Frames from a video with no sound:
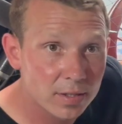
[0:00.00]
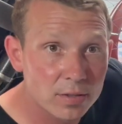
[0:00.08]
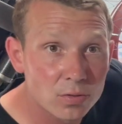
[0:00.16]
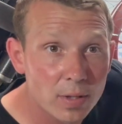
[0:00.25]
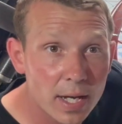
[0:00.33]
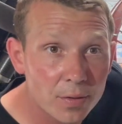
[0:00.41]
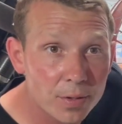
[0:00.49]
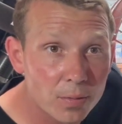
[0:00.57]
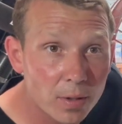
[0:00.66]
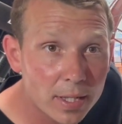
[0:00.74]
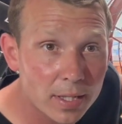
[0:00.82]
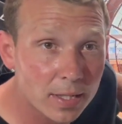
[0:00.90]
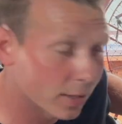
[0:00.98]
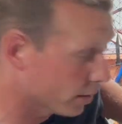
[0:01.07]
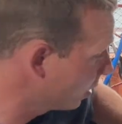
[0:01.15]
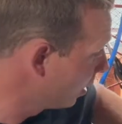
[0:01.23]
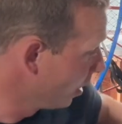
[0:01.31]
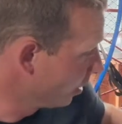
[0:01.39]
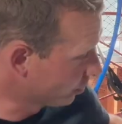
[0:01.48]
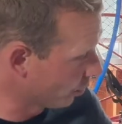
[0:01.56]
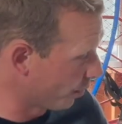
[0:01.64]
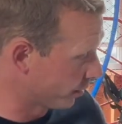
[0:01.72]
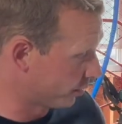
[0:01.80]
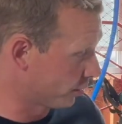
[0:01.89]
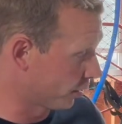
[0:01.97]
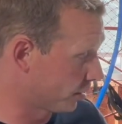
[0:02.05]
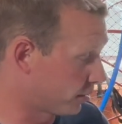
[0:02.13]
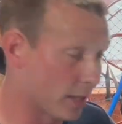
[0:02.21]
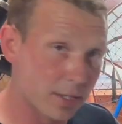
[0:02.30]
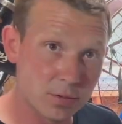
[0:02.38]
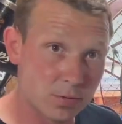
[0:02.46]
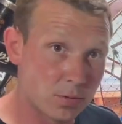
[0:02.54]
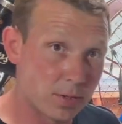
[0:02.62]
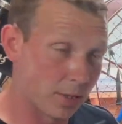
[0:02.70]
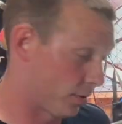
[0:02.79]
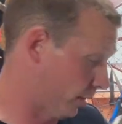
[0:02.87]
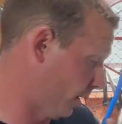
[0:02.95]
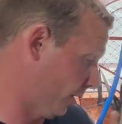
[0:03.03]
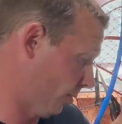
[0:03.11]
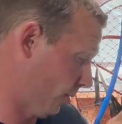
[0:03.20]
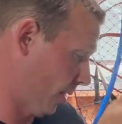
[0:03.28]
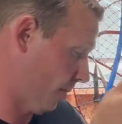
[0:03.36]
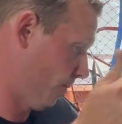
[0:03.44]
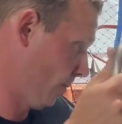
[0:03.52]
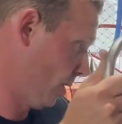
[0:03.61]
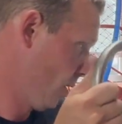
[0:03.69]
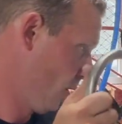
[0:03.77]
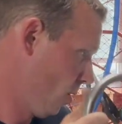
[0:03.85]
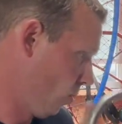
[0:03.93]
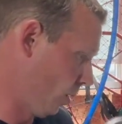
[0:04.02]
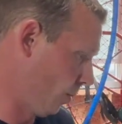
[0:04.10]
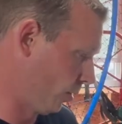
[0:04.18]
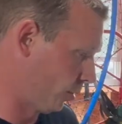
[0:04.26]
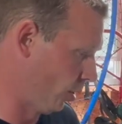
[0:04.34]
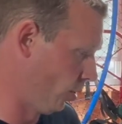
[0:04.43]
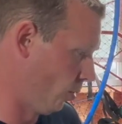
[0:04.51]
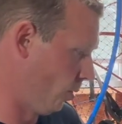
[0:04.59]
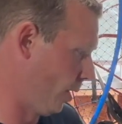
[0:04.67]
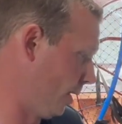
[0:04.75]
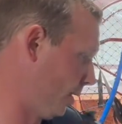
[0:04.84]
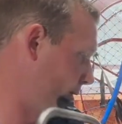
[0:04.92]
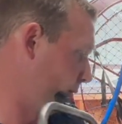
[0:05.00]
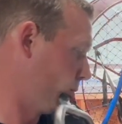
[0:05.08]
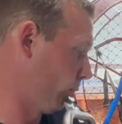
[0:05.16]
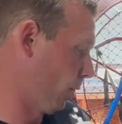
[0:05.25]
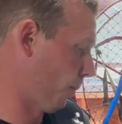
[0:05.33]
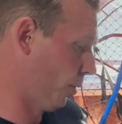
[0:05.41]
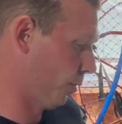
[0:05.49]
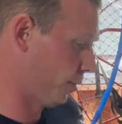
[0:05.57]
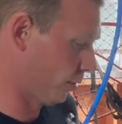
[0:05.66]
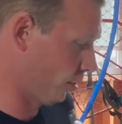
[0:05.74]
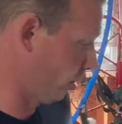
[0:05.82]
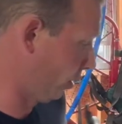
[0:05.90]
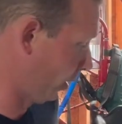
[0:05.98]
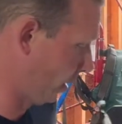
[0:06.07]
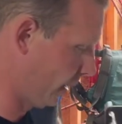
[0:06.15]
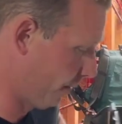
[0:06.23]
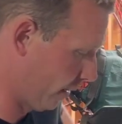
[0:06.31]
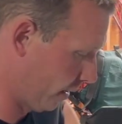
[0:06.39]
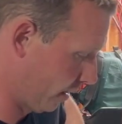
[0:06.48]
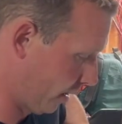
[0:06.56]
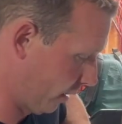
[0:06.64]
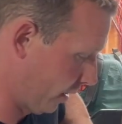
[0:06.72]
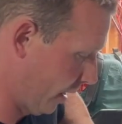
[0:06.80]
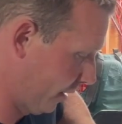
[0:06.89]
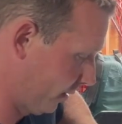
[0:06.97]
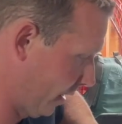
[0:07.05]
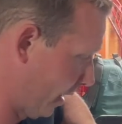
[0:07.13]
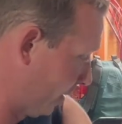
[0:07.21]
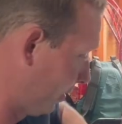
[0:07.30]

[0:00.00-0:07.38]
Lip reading: is rounded right here. So this is gonna sit just like this, ready? What I'm gonna do is we're gonna put this on, leaving the kickstand